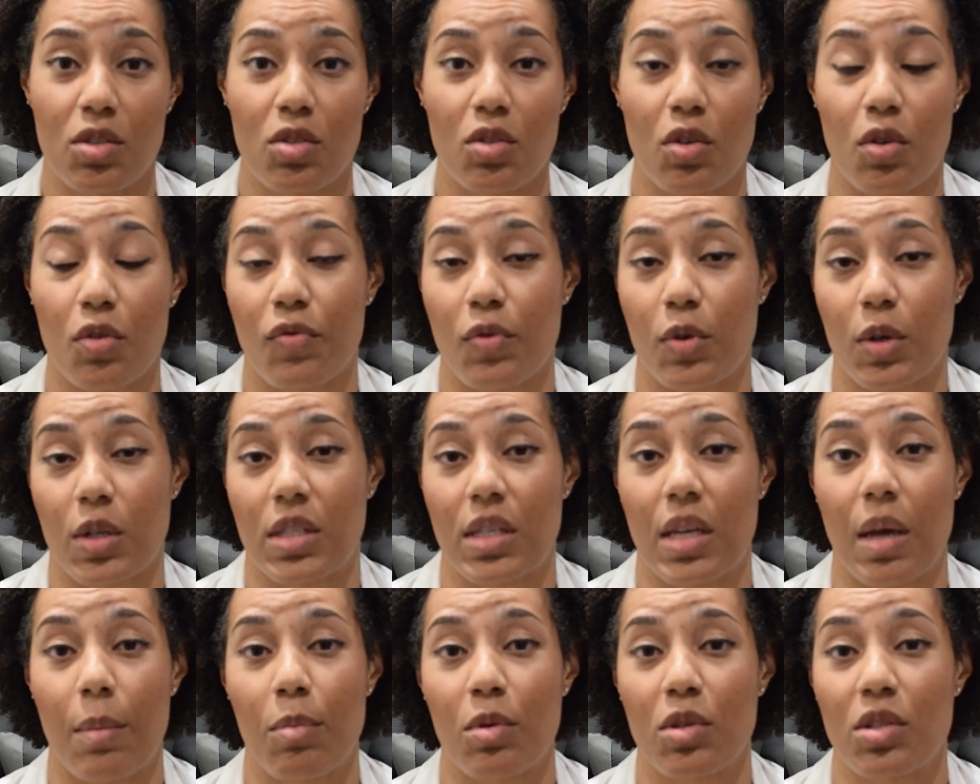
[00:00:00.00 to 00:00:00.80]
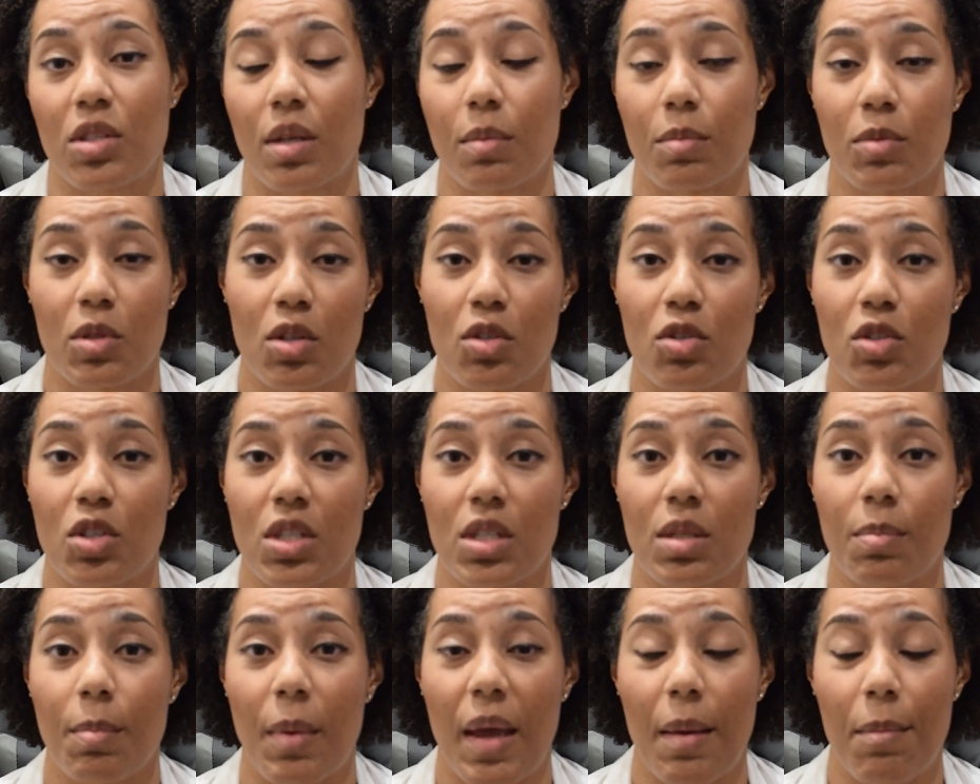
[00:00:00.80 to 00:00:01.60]
So for example, some
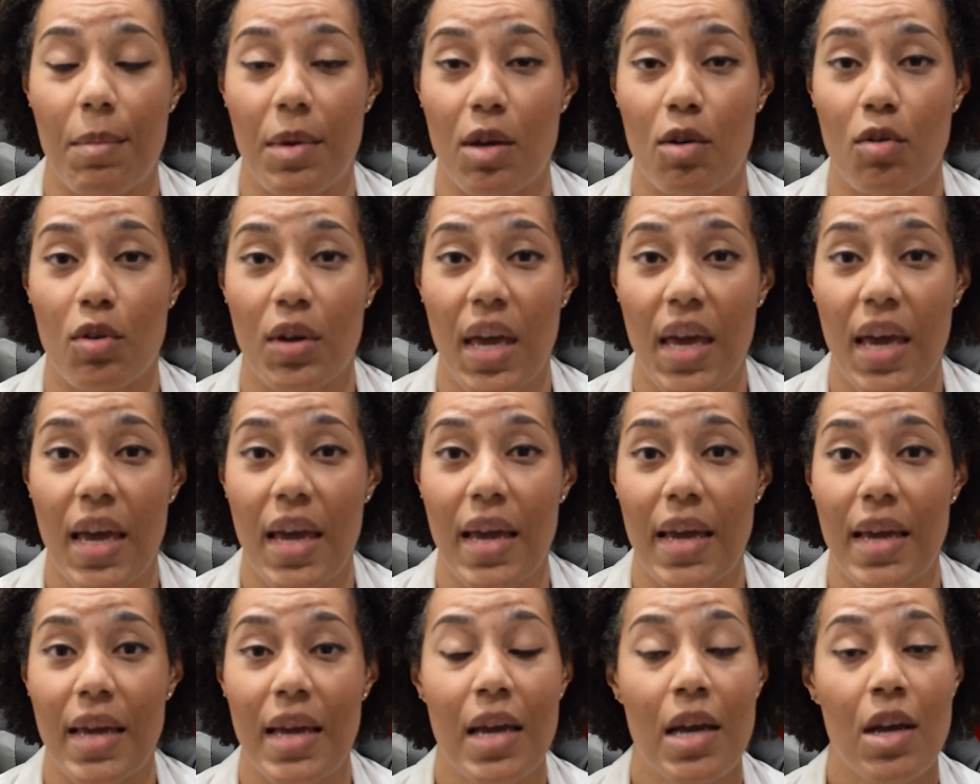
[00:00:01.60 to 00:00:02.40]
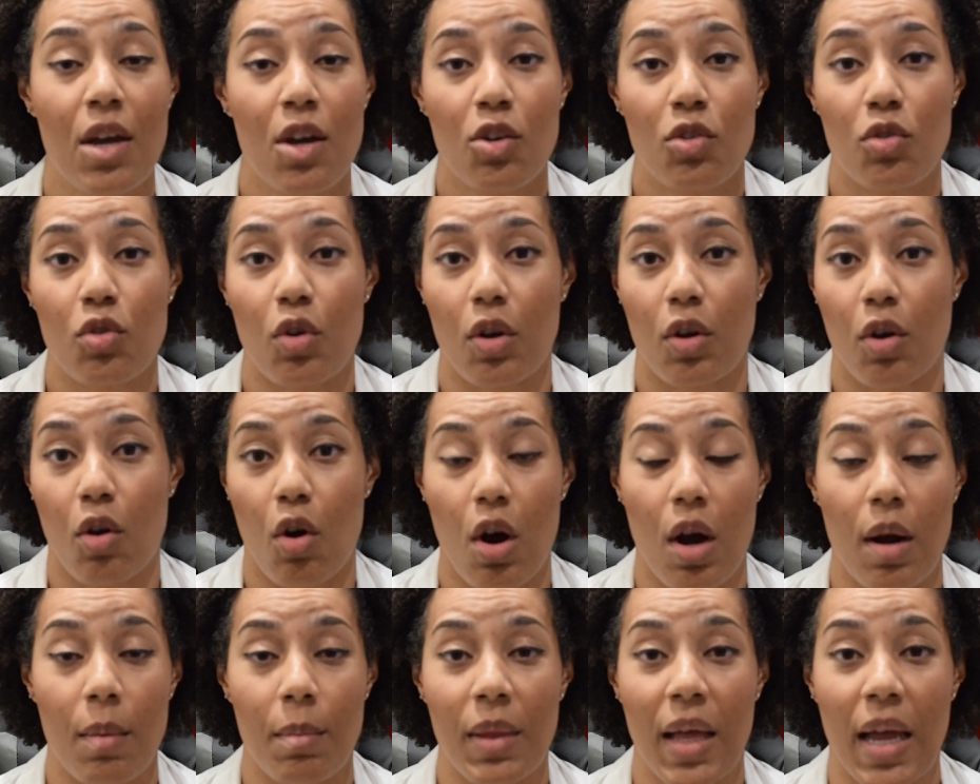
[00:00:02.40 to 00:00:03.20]
surgeons may be okay doing
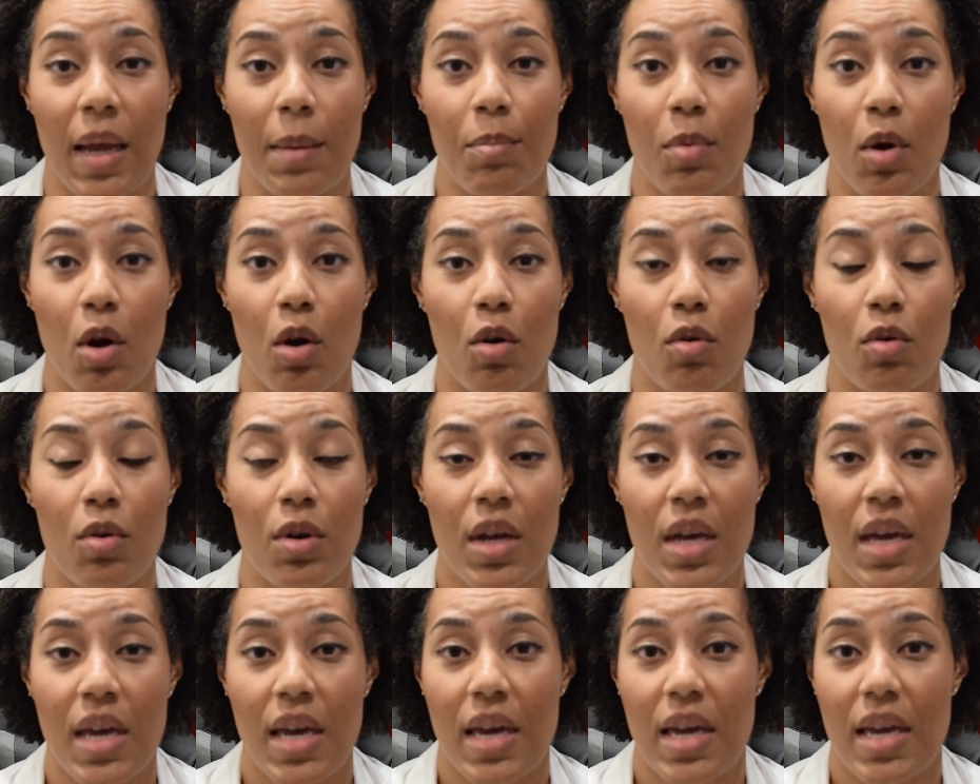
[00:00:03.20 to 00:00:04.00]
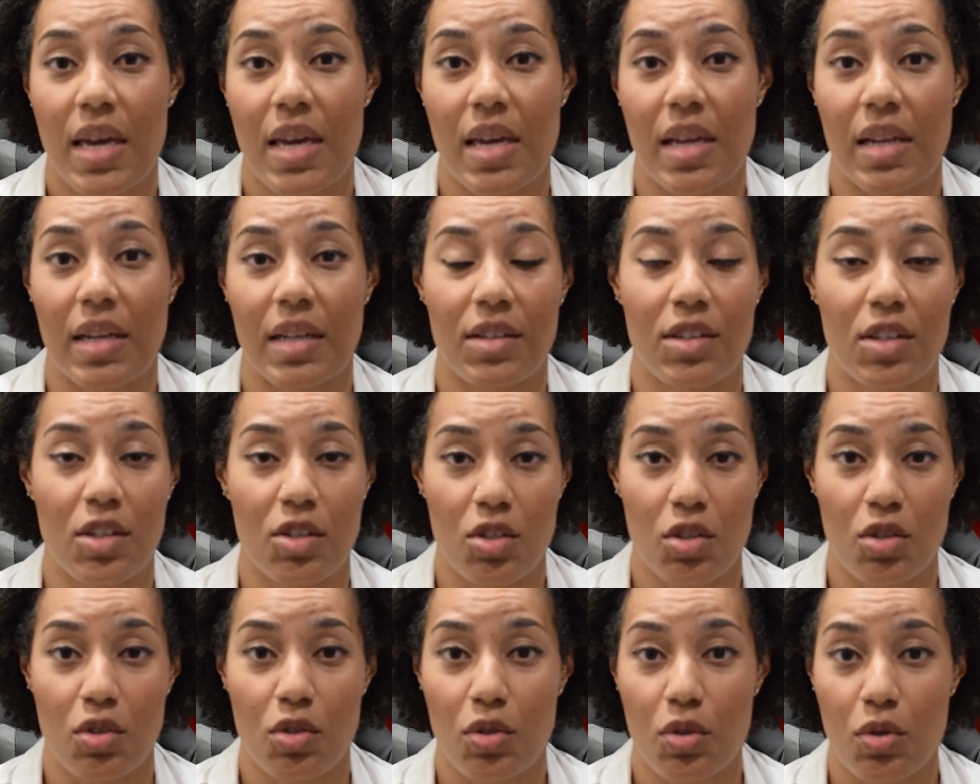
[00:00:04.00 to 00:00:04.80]
arm lipo in
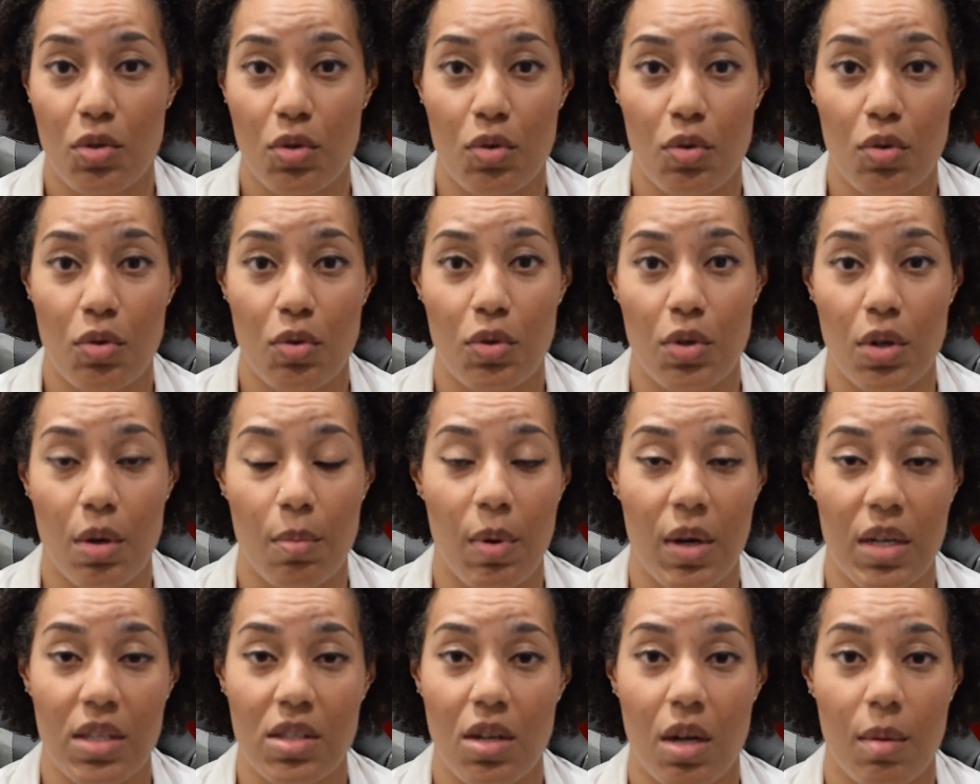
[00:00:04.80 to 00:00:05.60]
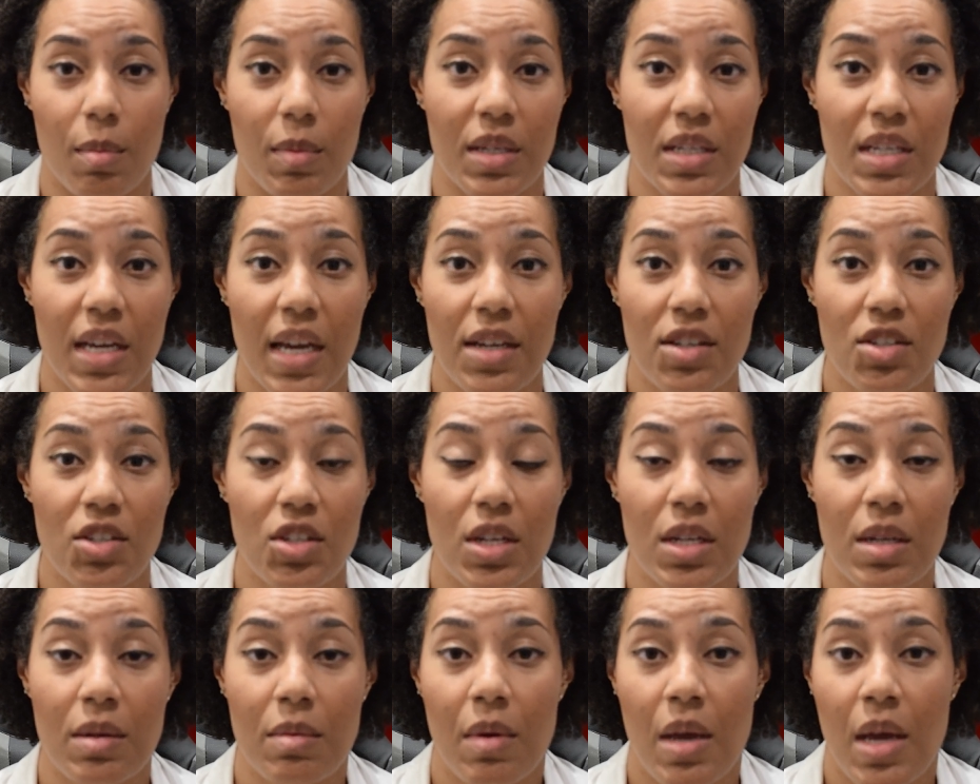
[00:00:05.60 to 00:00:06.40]
addition to your breast
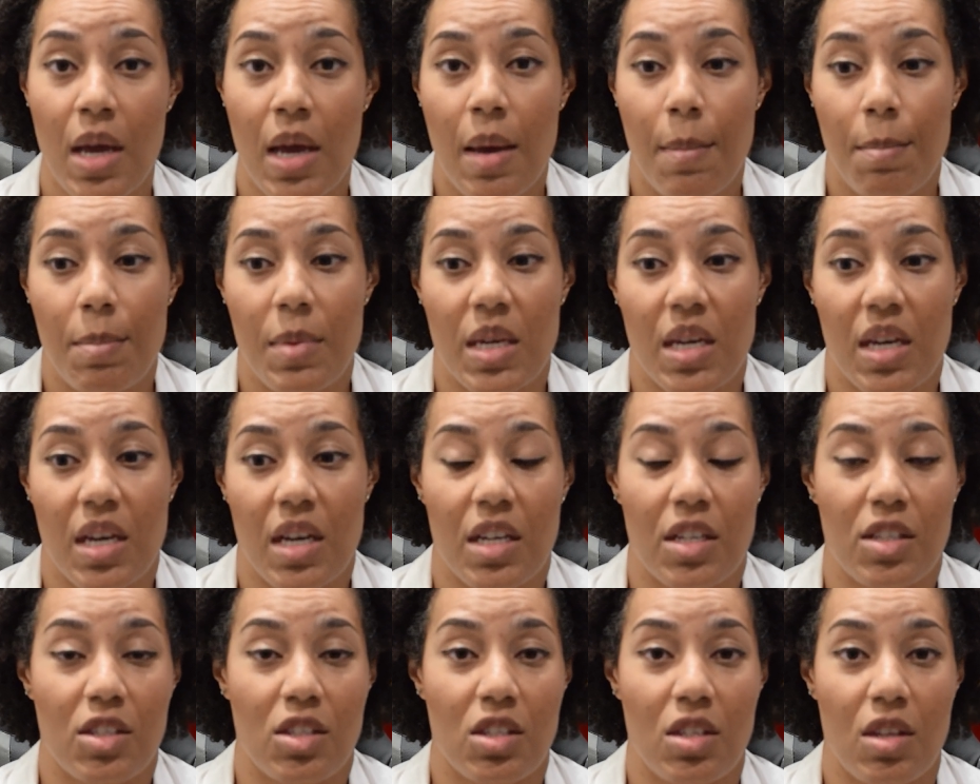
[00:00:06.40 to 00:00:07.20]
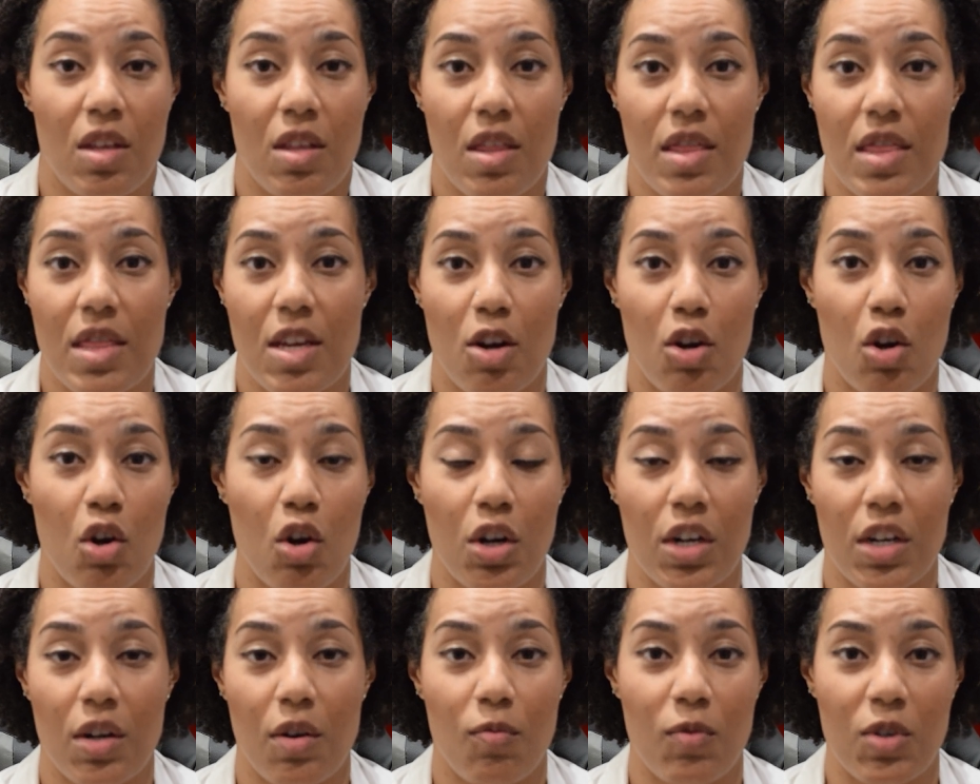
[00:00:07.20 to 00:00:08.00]
augmentation, because they're
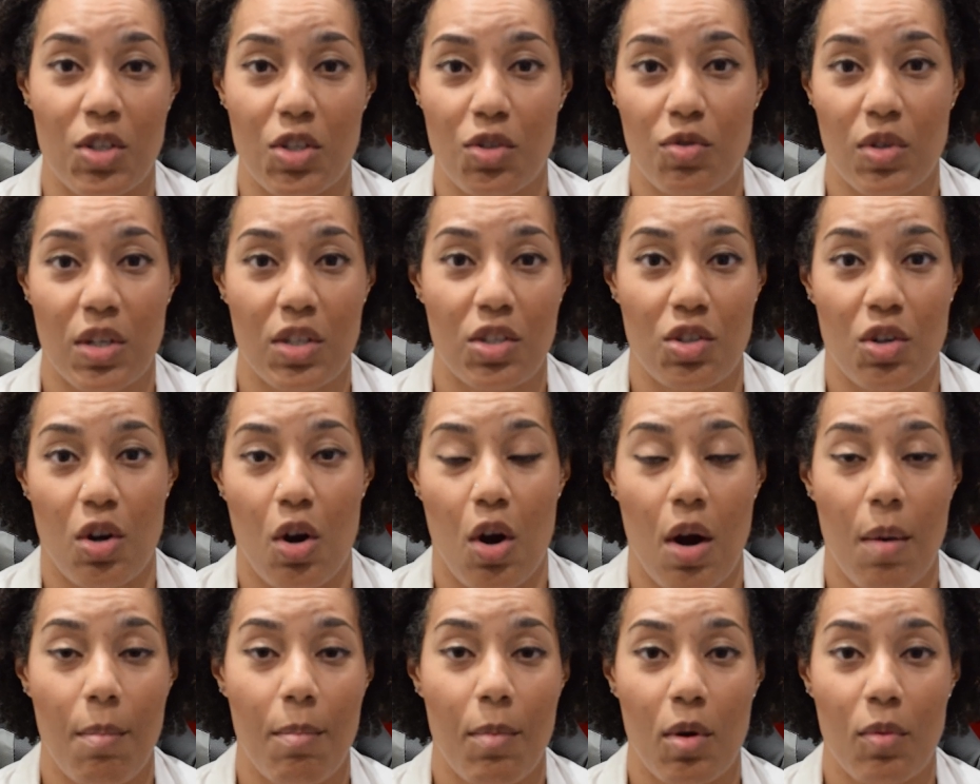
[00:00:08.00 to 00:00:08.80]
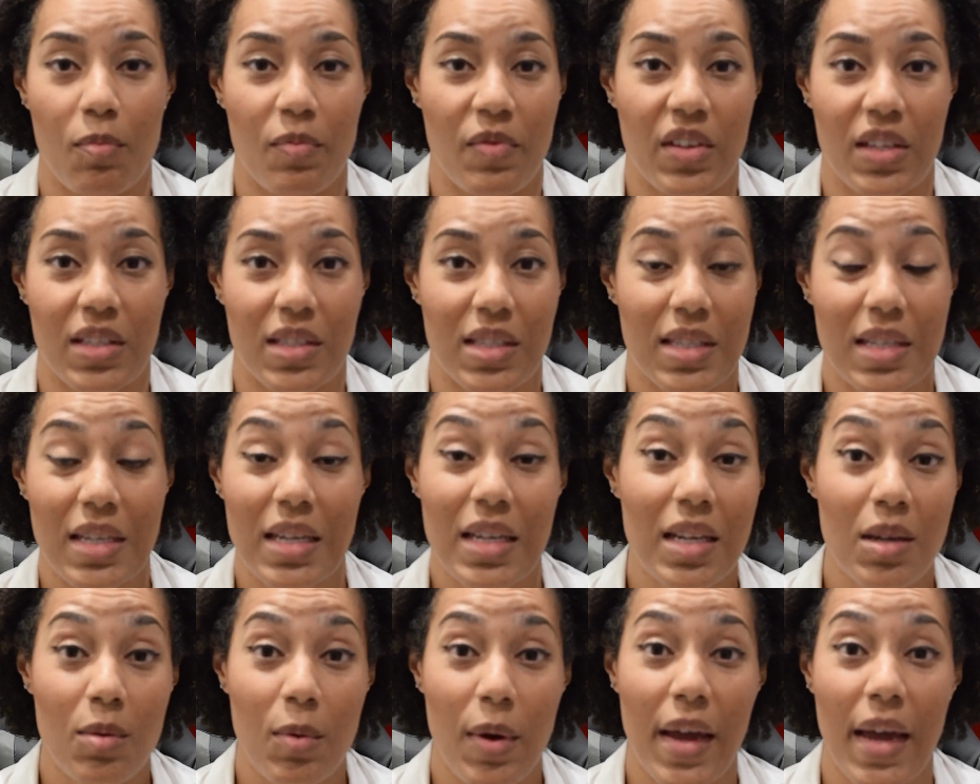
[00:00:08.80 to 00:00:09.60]
going to restrict your arm movements
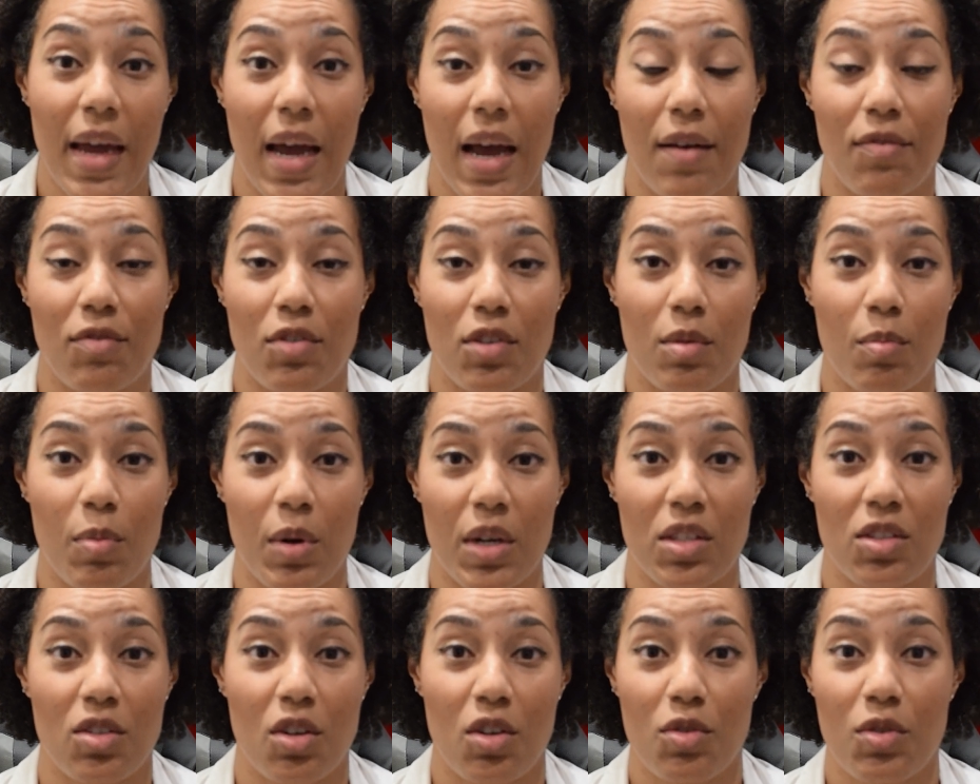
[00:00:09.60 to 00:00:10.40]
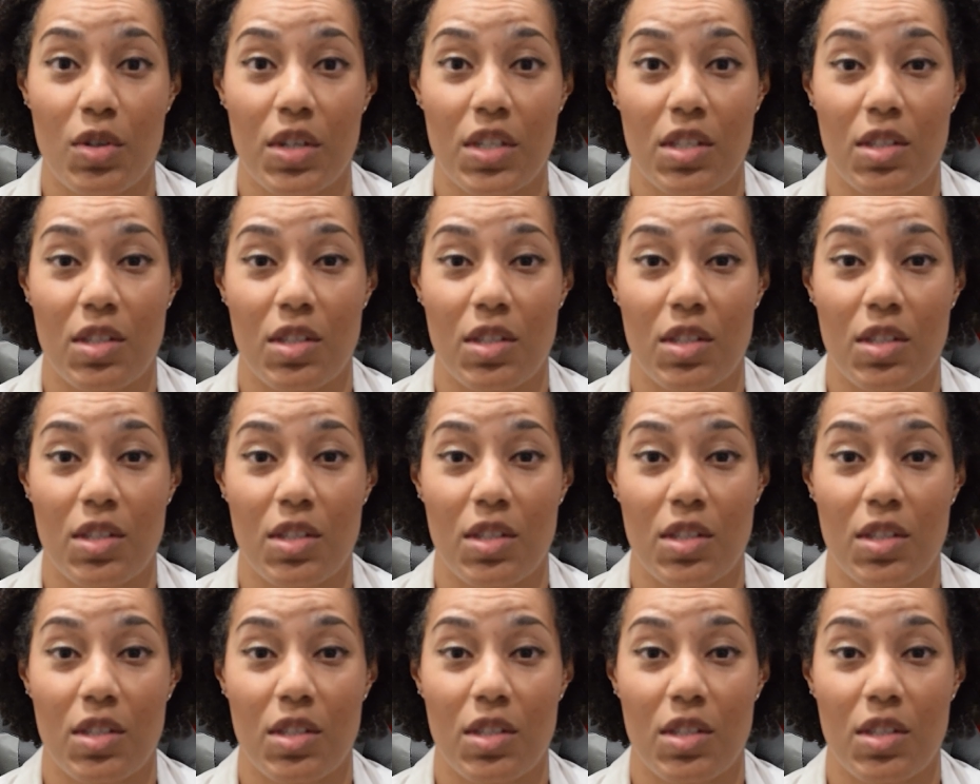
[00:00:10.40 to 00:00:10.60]
anyway after the breast surgery.